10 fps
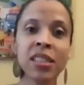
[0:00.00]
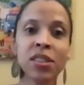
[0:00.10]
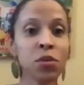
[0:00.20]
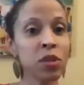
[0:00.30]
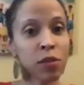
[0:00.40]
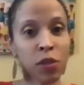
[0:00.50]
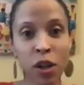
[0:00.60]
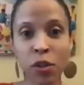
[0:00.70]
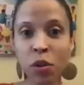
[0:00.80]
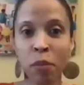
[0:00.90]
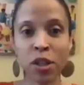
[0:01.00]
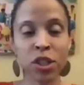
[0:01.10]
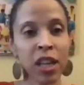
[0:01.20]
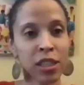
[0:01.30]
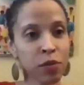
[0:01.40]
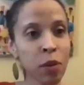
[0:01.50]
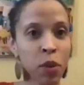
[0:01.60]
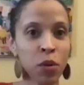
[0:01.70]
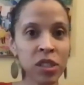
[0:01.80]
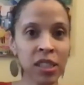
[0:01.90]
students of color who are marginalized from
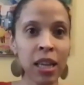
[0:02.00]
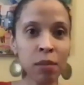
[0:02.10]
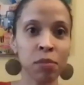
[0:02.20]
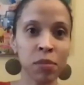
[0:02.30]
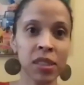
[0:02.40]
those same